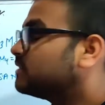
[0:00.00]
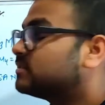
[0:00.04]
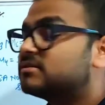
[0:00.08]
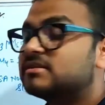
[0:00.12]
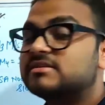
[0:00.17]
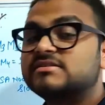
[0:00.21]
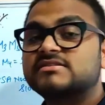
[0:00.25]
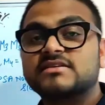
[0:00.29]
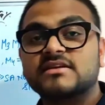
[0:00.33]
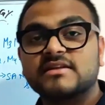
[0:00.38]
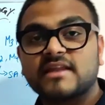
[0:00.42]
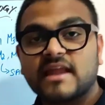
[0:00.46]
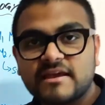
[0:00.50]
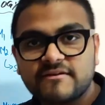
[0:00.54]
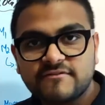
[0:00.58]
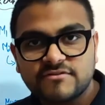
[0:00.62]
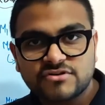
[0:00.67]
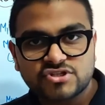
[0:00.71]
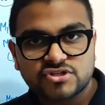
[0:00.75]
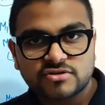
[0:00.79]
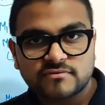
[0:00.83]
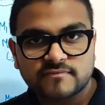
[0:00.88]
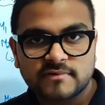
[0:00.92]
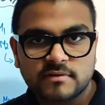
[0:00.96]
the
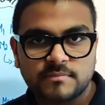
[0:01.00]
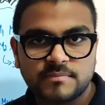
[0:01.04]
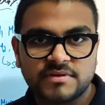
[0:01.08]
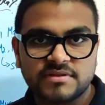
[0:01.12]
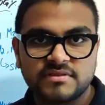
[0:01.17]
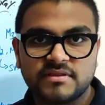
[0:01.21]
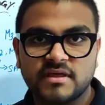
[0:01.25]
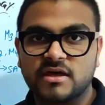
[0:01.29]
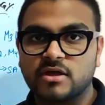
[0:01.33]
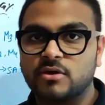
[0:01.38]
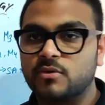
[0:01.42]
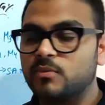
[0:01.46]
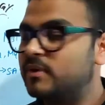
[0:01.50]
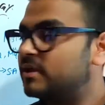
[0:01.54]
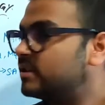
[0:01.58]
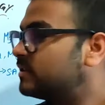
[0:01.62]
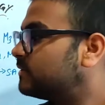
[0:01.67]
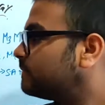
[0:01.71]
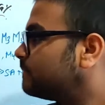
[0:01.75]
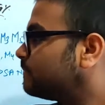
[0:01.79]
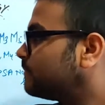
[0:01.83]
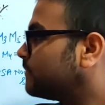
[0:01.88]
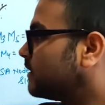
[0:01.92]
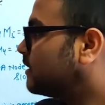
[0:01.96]
salivation will be there
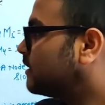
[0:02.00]
when